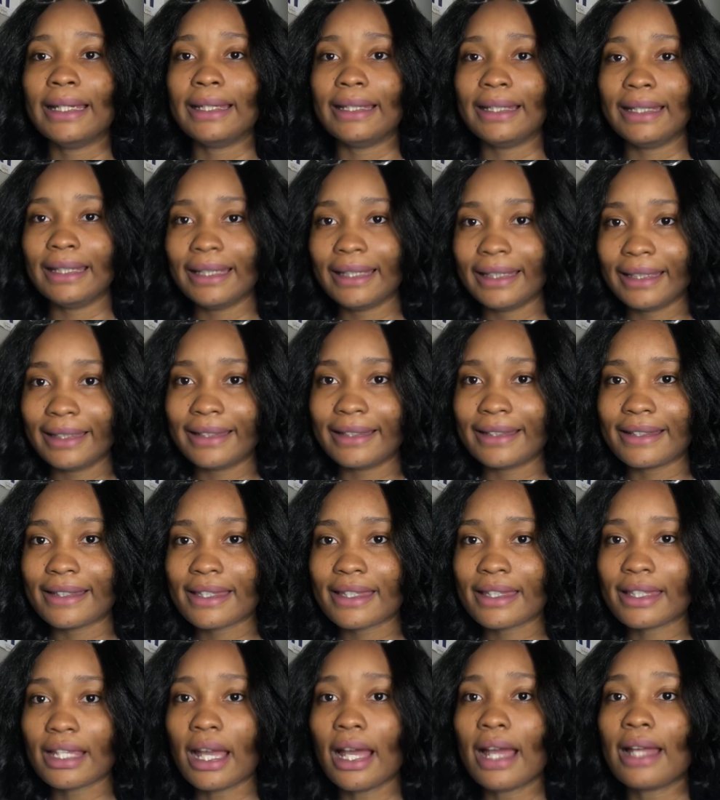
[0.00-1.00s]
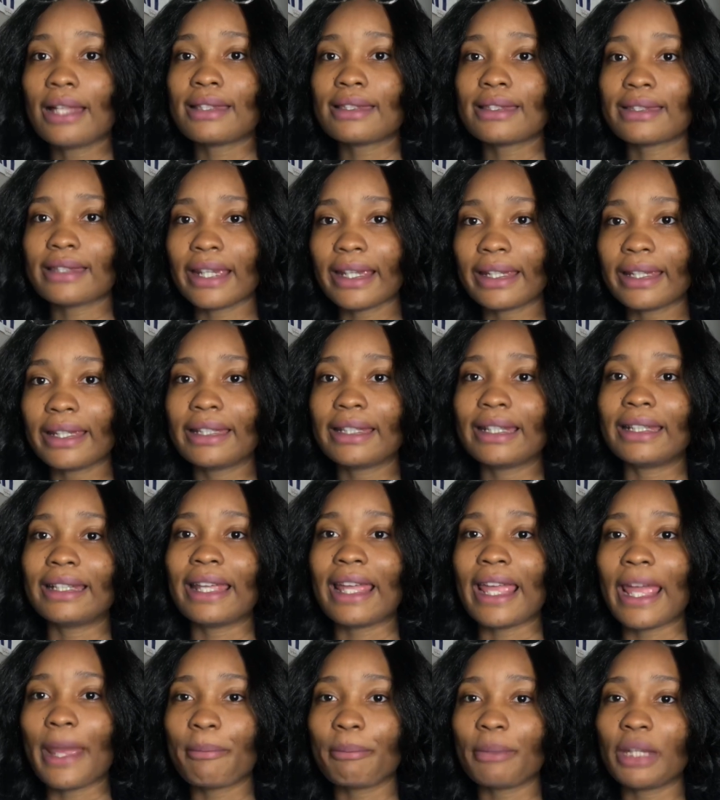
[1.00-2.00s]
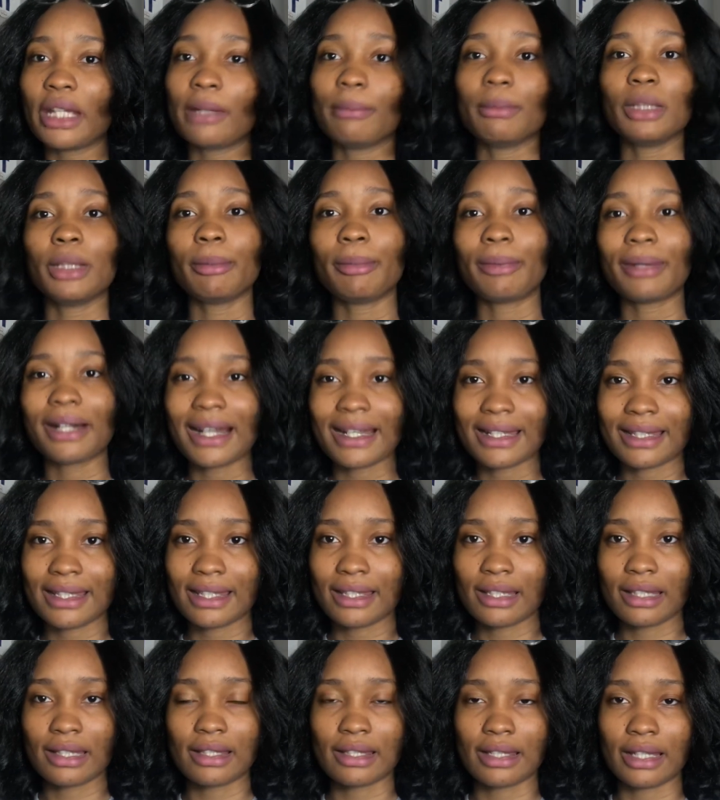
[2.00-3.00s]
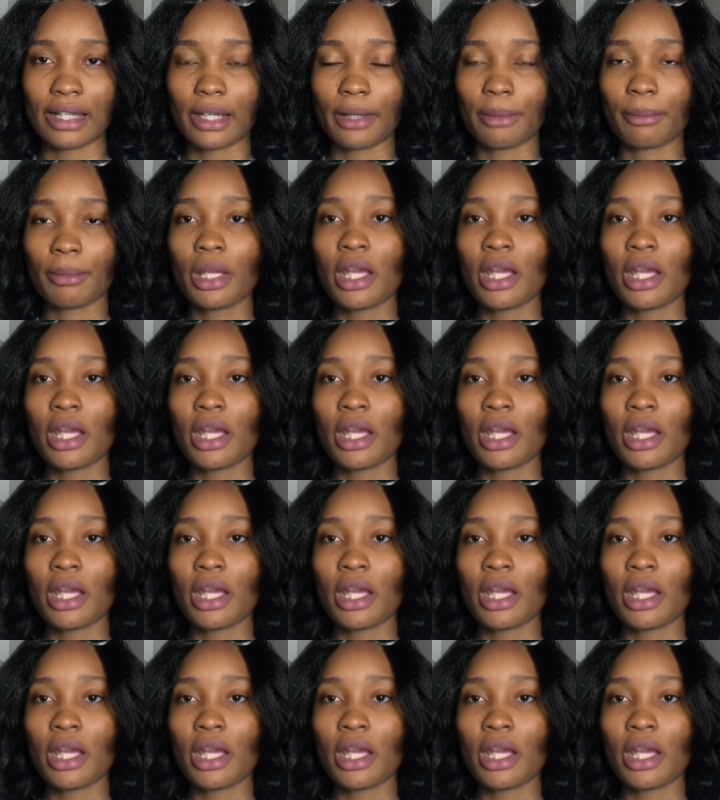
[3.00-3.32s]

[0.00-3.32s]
is taking an Nbme practice exam.